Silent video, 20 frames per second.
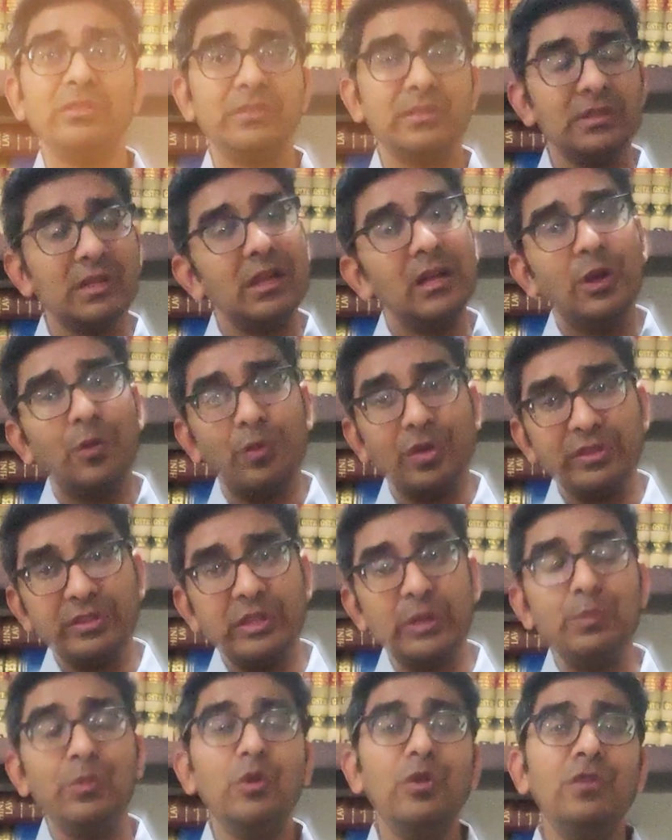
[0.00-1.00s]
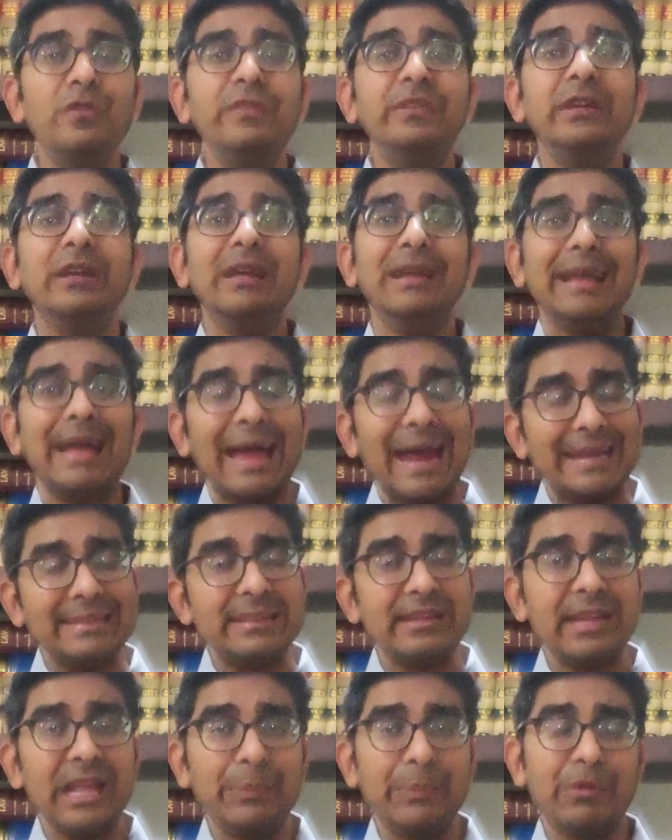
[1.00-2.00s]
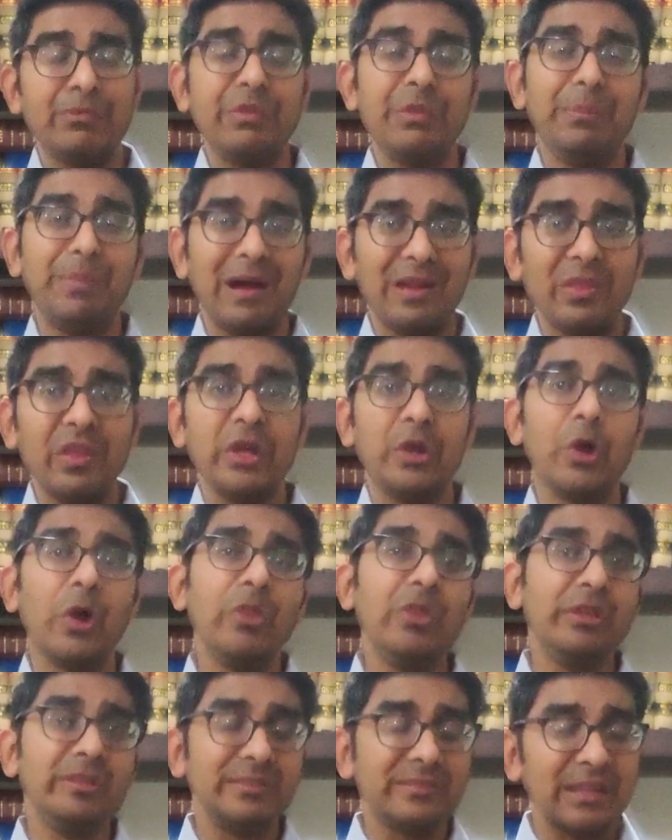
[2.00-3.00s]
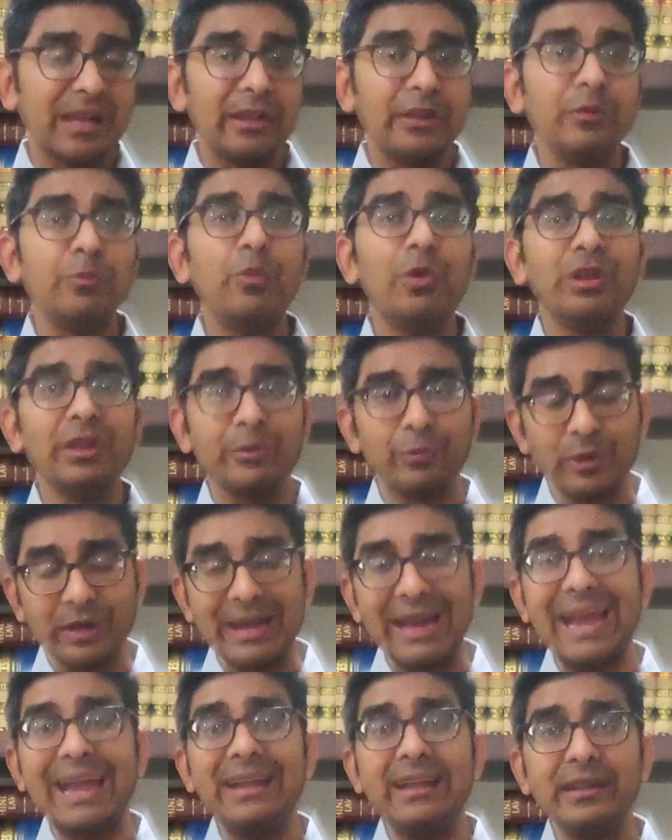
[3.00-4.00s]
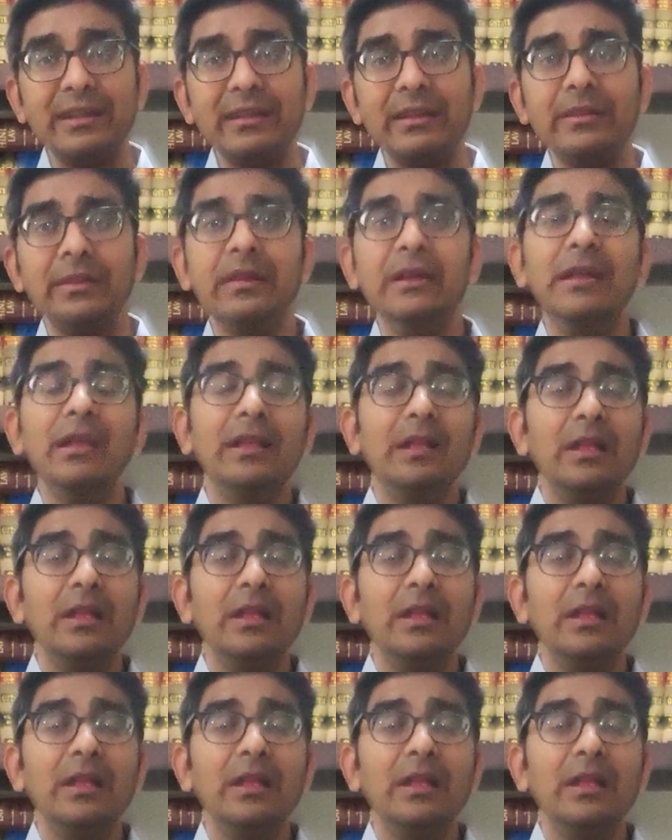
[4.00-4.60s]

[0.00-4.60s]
was removed and the name of the mother or the son were entered,